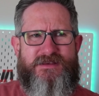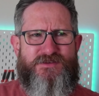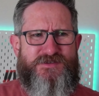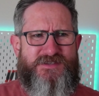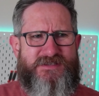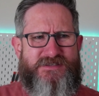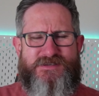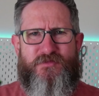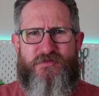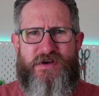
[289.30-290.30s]
there's like
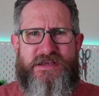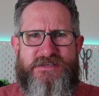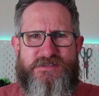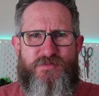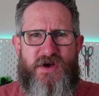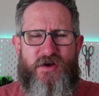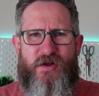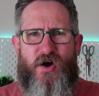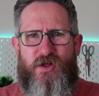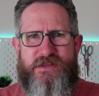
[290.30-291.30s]
some phrase about
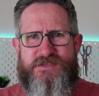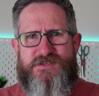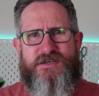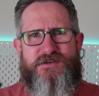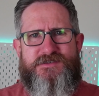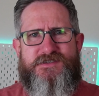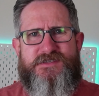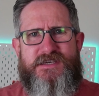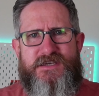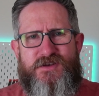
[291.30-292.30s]
all engineers
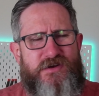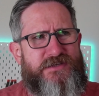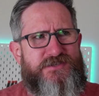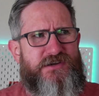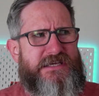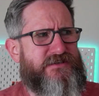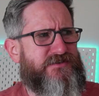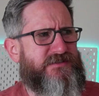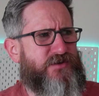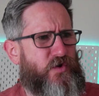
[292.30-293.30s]
see, or
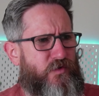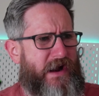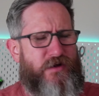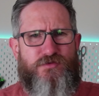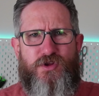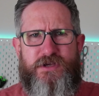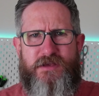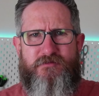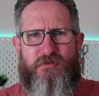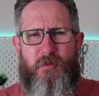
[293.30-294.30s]
engineers go around
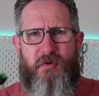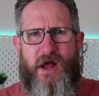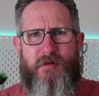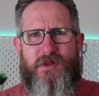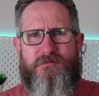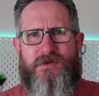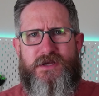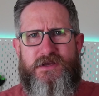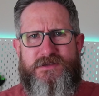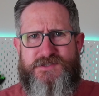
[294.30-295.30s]
looking for a problem
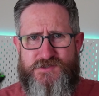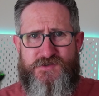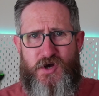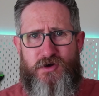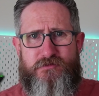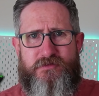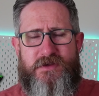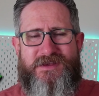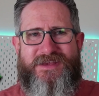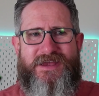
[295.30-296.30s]
to solve.
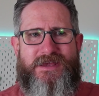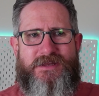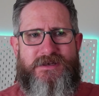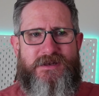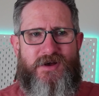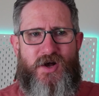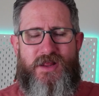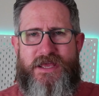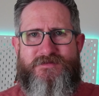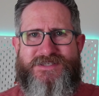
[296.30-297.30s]
And all
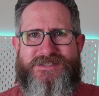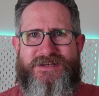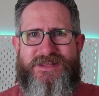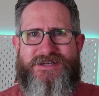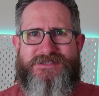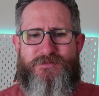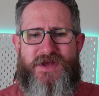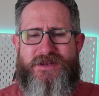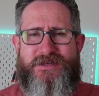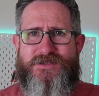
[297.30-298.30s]
I have to say to that is I'm
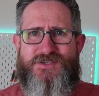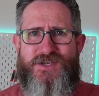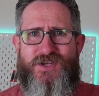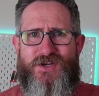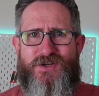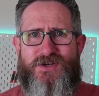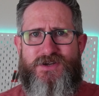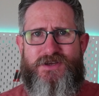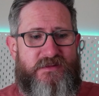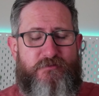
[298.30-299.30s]
not an engineer.
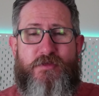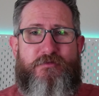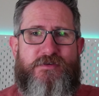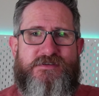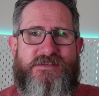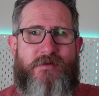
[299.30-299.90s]
For the first